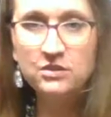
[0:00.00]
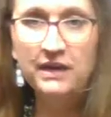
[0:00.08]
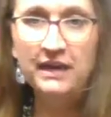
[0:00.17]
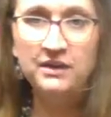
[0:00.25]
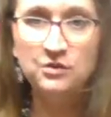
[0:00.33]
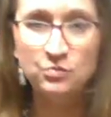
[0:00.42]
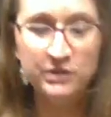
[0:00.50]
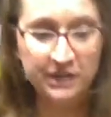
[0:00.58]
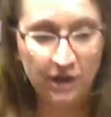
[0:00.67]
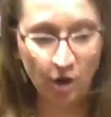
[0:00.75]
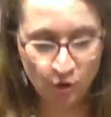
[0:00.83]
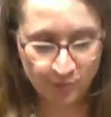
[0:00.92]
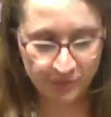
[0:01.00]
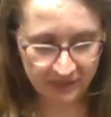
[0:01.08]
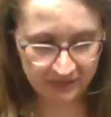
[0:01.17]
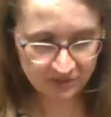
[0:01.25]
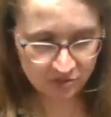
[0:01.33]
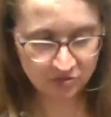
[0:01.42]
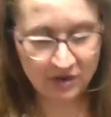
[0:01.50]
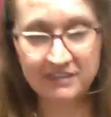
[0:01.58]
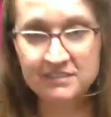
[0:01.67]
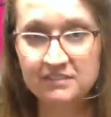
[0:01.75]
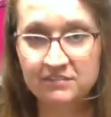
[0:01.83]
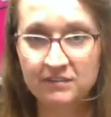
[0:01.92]
go ahead and reopen
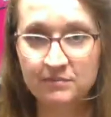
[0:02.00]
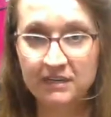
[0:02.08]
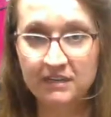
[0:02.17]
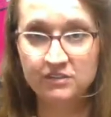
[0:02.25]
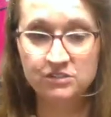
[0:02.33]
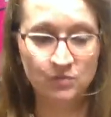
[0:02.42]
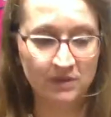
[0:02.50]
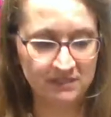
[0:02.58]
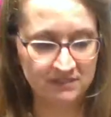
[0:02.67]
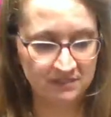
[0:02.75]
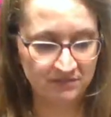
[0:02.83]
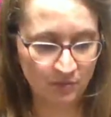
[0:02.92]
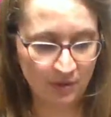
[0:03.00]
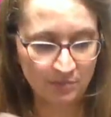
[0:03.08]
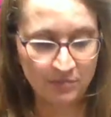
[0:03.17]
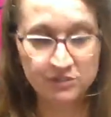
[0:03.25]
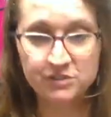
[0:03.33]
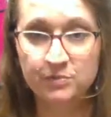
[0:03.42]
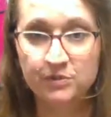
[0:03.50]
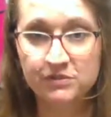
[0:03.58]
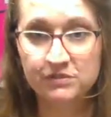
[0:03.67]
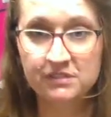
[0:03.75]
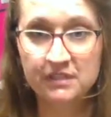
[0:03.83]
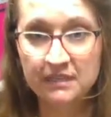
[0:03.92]
trust if anybody else wants. If you want
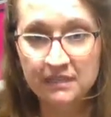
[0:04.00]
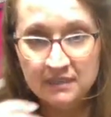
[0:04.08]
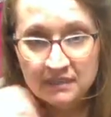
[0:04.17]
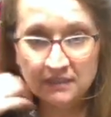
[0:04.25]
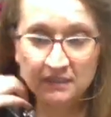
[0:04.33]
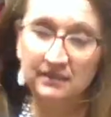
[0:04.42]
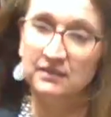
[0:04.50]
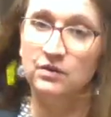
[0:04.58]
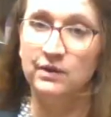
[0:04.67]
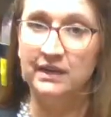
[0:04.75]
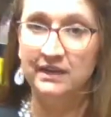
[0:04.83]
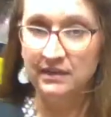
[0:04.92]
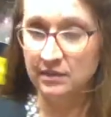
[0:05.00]
multiples, go ahead and